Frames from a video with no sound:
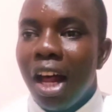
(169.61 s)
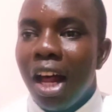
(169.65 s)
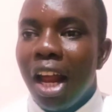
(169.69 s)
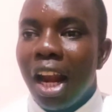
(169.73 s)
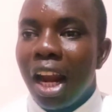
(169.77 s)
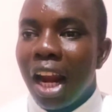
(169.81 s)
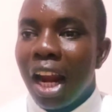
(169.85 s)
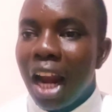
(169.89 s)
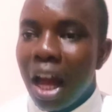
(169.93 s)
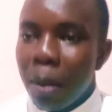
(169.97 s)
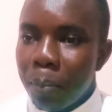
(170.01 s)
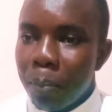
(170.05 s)

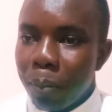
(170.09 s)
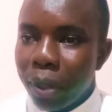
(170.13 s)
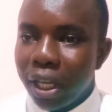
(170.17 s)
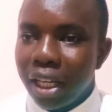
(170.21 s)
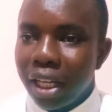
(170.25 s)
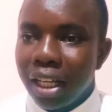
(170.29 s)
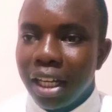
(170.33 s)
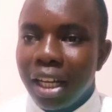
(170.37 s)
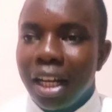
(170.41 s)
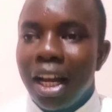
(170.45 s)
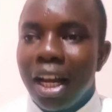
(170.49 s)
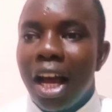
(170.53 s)

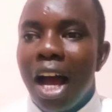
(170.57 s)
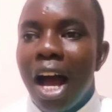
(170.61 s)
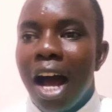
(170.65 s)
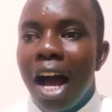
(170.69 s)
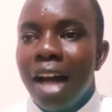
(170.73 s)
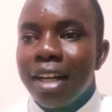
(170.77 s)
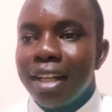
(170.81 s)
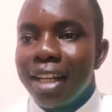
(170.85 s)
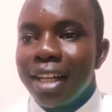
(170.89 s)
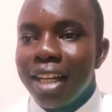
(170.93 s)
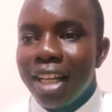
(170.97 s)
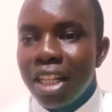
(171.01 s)
lapping
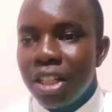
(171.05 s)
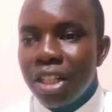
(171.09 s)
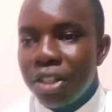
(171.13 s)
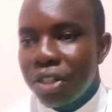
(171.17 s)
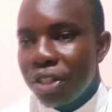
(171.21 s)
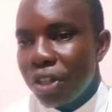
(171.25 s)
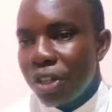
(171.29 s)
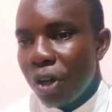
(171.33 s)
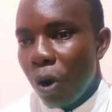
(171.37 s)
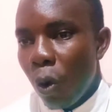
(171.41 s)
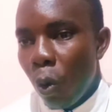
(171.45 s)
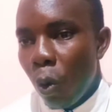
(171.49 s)
at
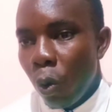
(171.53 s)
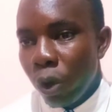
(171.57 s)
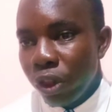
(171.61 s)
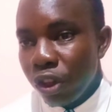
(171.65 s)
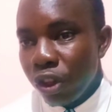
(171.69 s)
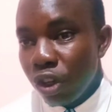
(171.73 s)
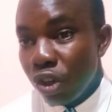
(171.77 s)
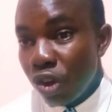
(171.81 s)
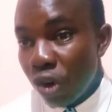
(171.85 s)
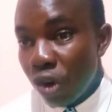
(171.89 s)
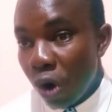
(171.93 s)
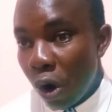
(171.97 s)
its
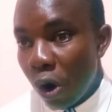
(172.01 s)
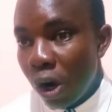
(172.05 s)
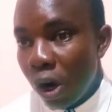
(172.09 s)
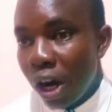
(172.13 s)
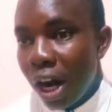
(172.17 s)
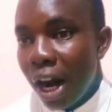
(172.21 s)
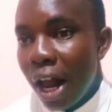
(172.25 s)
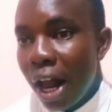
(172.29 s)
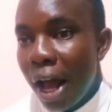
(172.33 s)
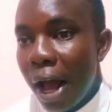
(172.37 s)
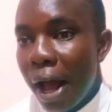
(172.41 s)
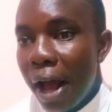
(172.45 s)

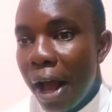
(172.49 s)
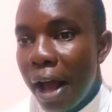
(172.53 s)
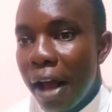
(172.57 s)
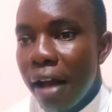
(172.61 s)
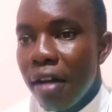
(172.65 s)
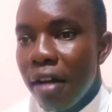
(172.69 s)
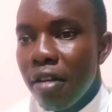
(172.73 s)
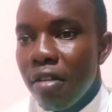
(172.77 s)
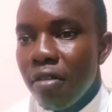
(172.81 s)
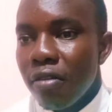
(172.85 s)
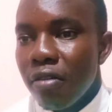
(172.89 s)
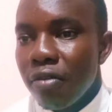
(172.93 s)
withdrawn
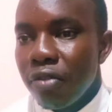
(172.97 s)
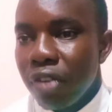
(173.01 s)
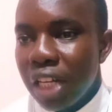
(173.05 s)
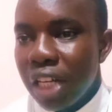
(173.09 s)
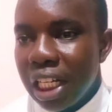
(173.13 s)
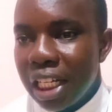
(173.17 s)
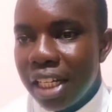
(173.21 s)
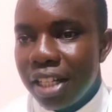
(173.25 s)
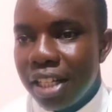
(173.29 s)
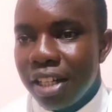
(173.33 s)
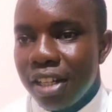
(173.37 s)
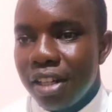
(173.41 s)

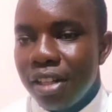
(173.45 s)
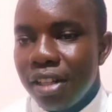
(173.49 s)
feet.